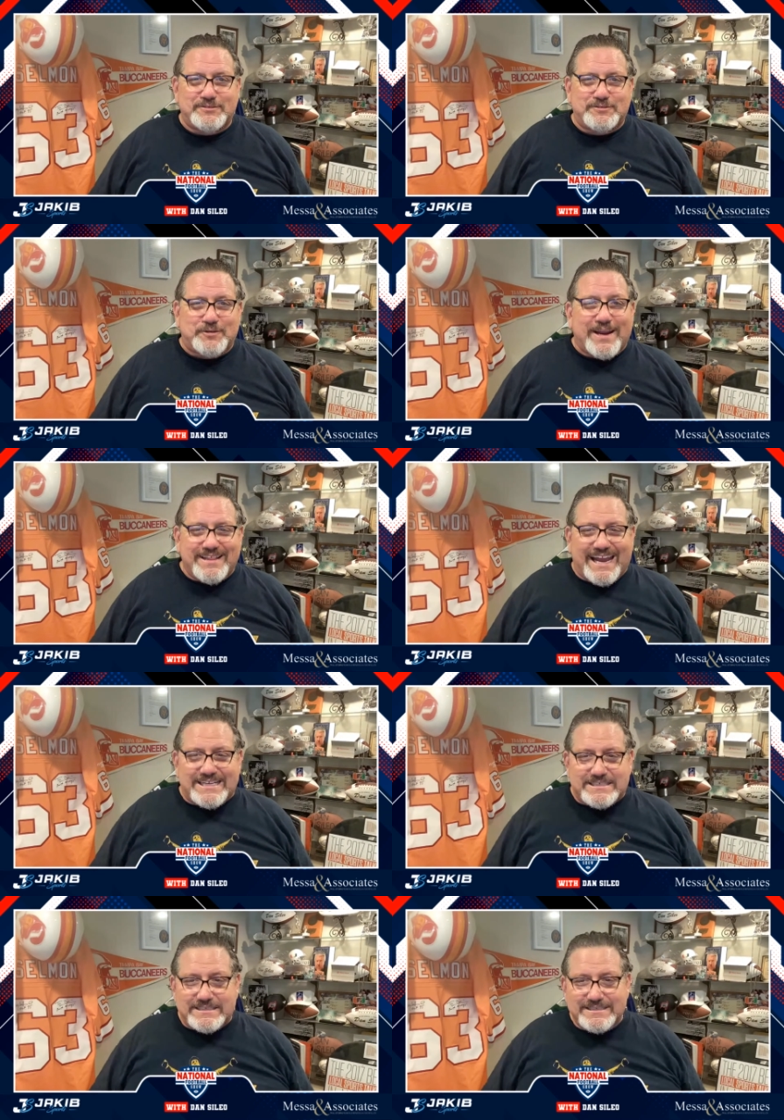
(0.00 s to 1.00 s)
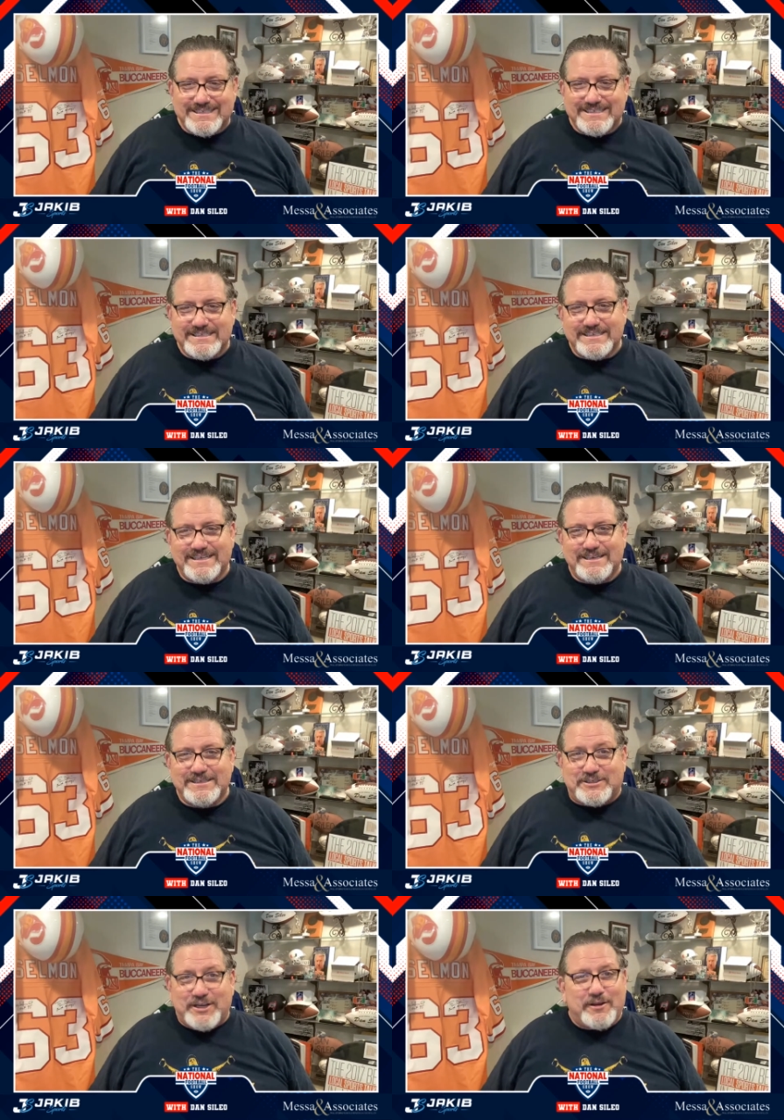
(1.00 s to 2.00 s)
Trey Lance?
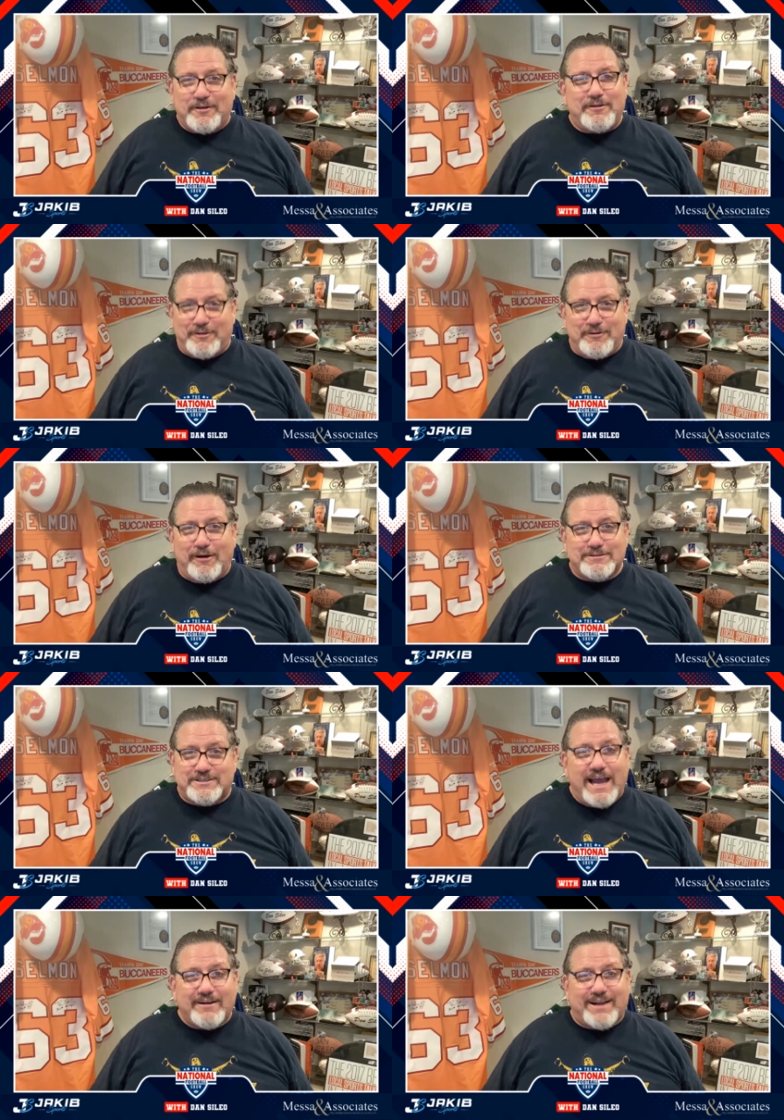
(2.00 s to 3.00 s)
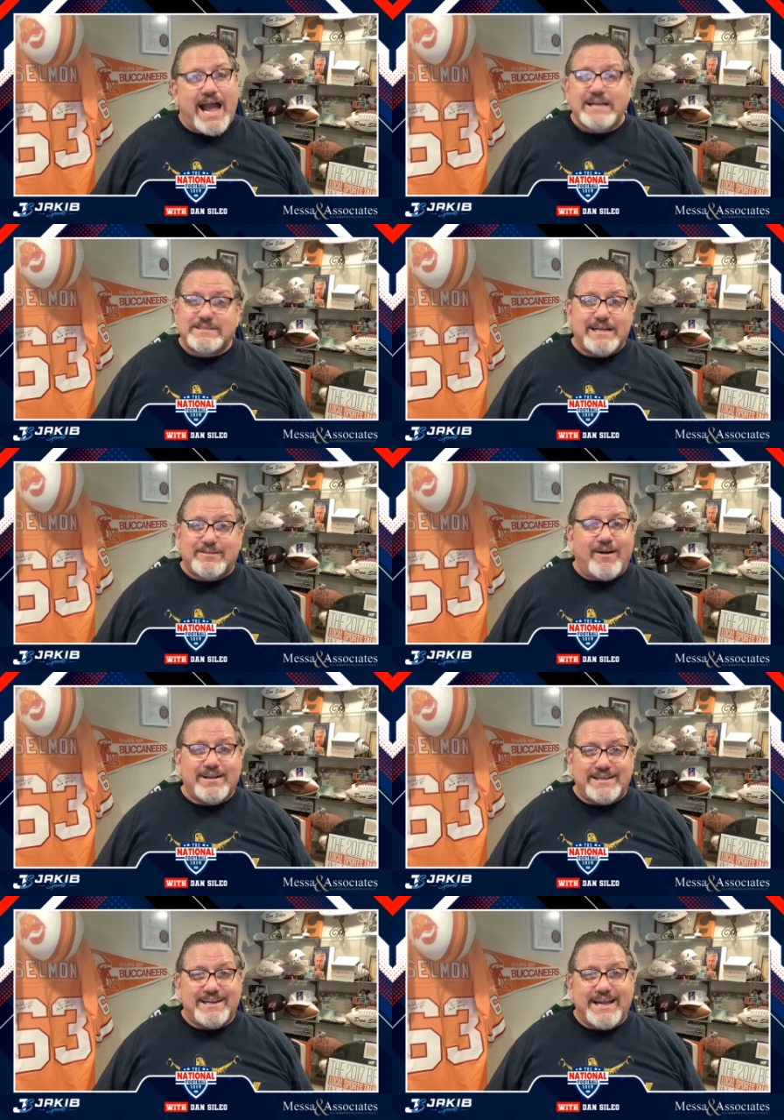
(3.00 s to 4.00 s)
You see, you, you notice Niner guy is not
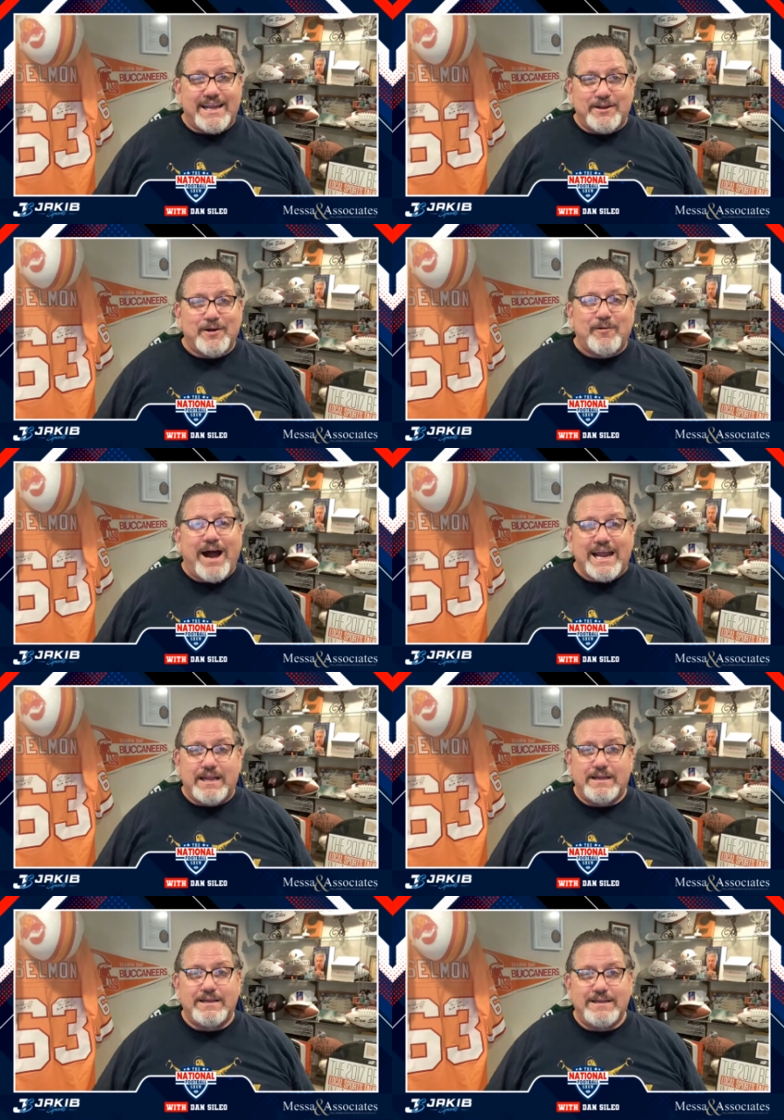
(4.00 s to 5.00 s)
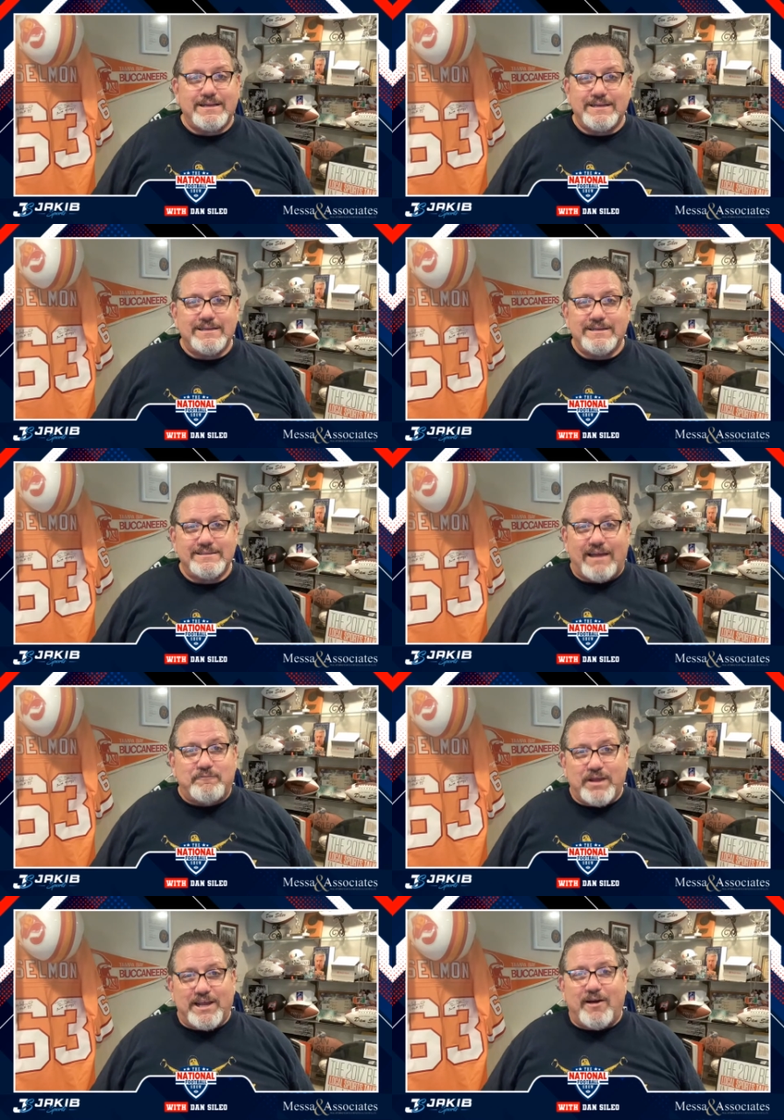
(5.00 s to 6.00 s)
talking today. You know why? That
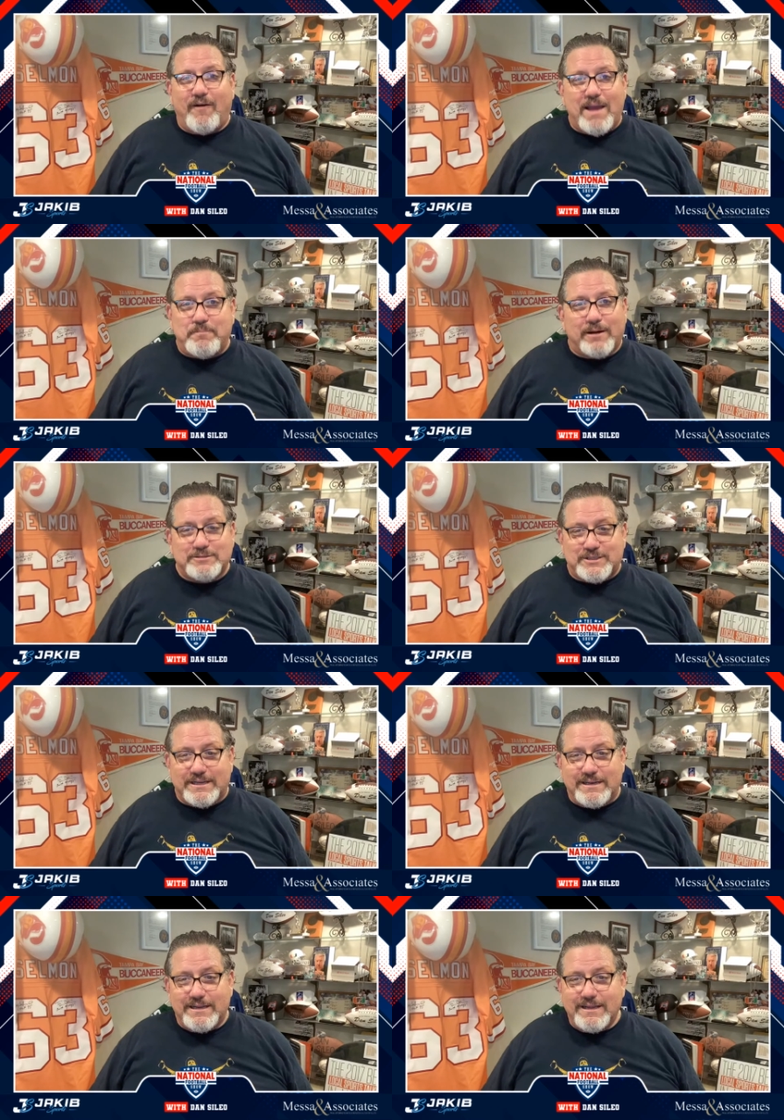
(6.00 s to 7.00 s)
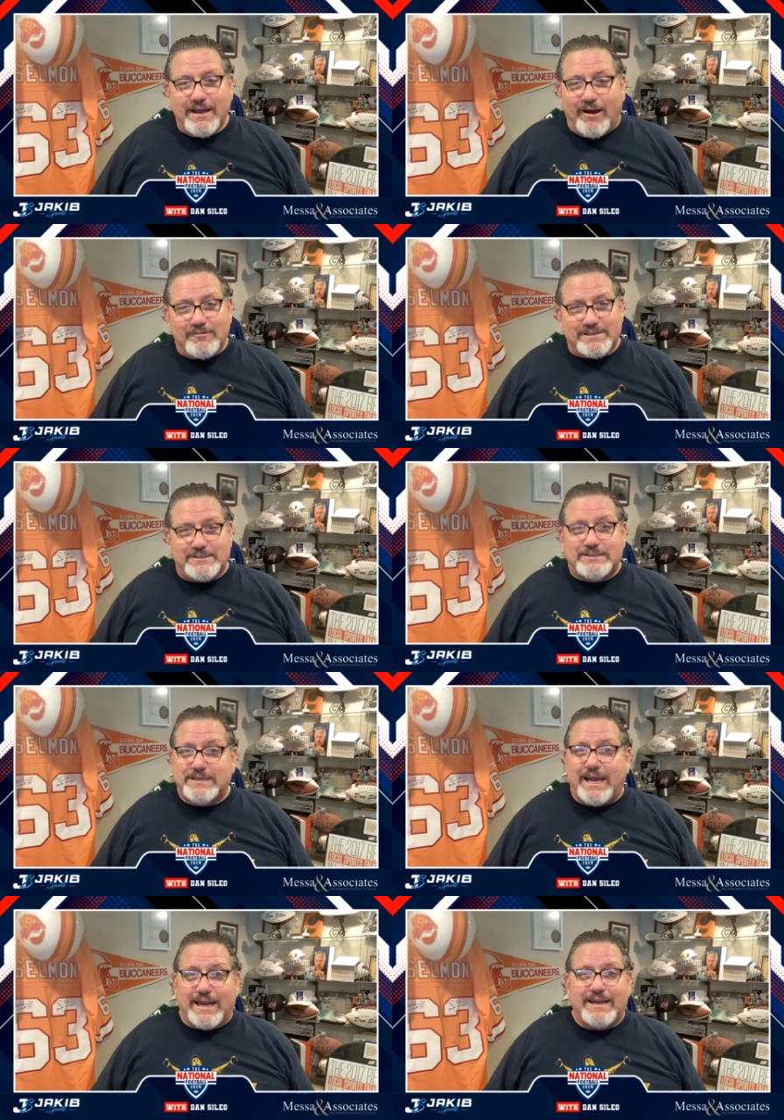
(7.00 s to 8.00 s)
video I posted. Holy
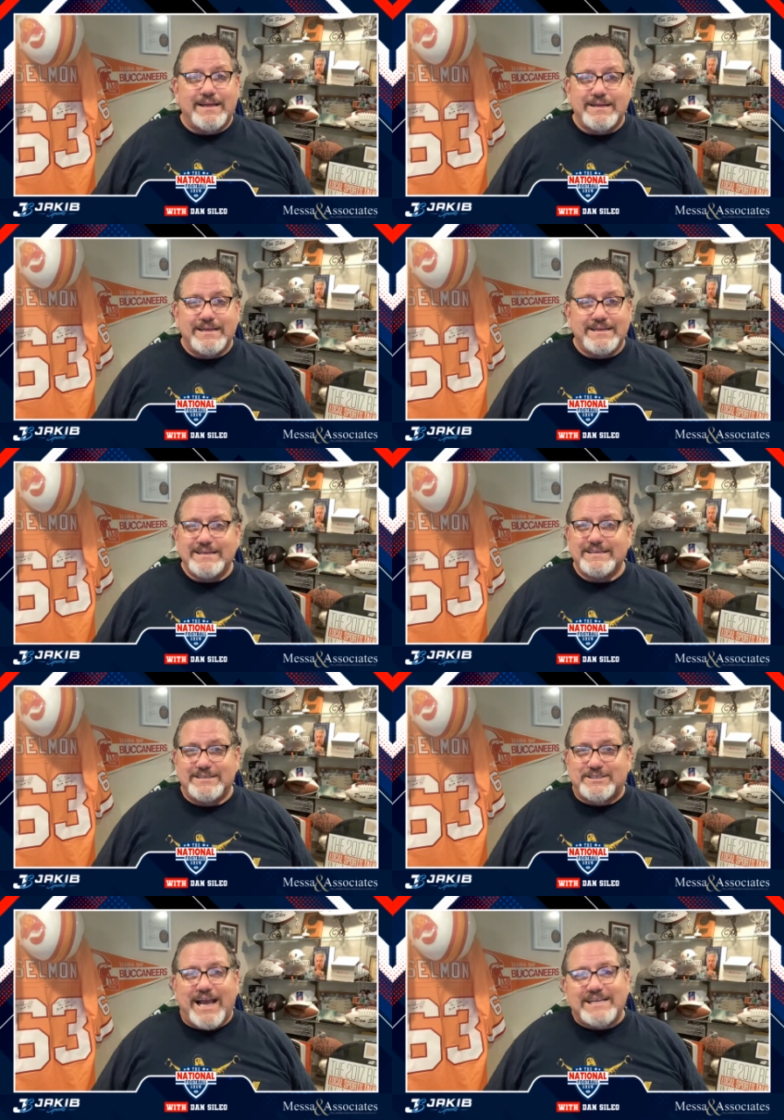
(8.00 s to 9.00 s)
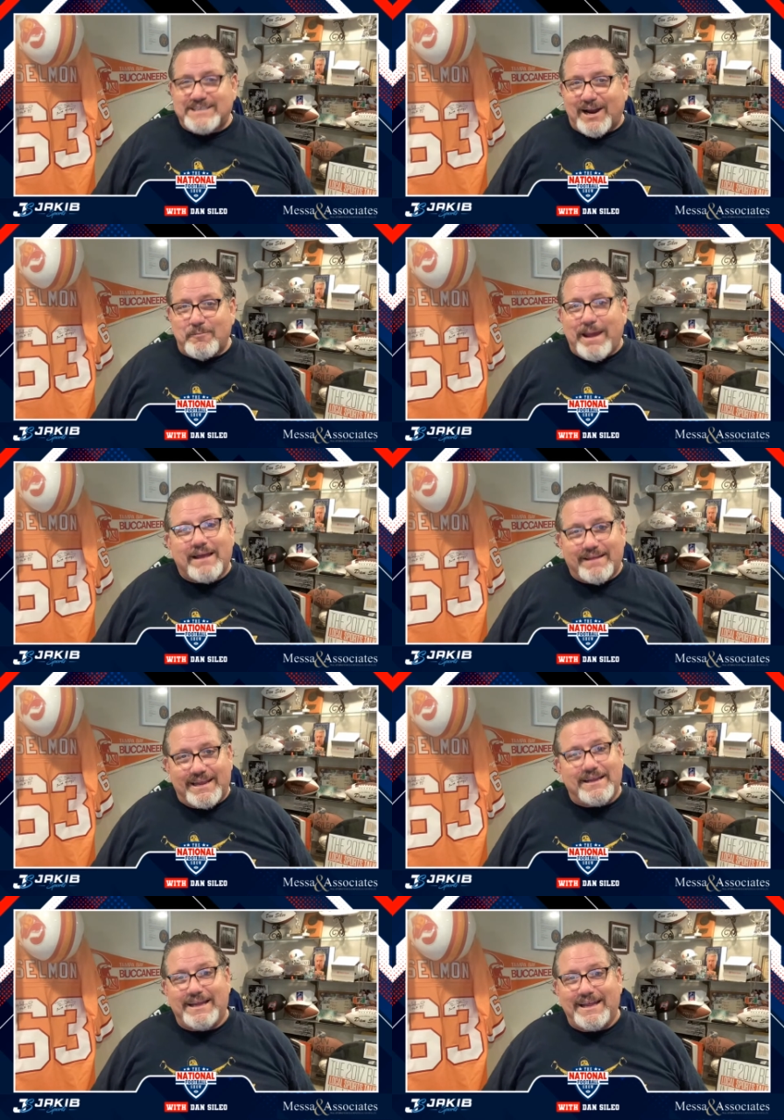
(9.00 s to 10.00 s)
shit. This guy's
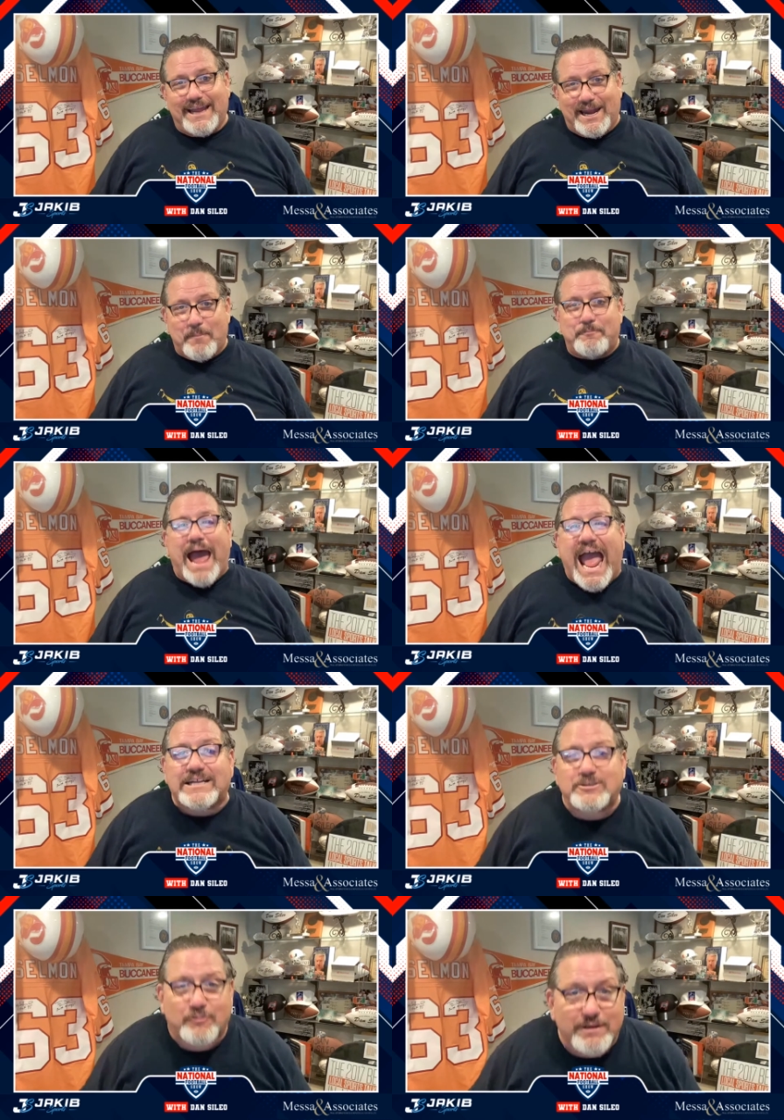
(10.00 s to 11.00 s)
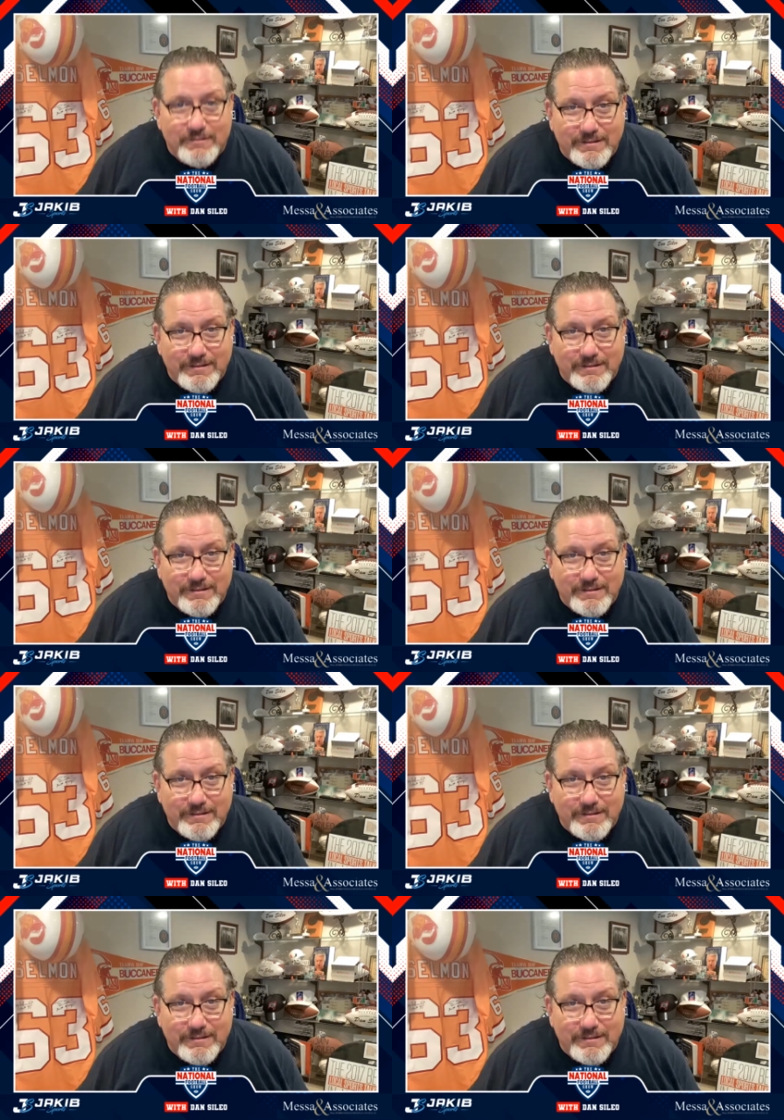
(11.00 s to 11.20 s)
airmailing in a bag drill.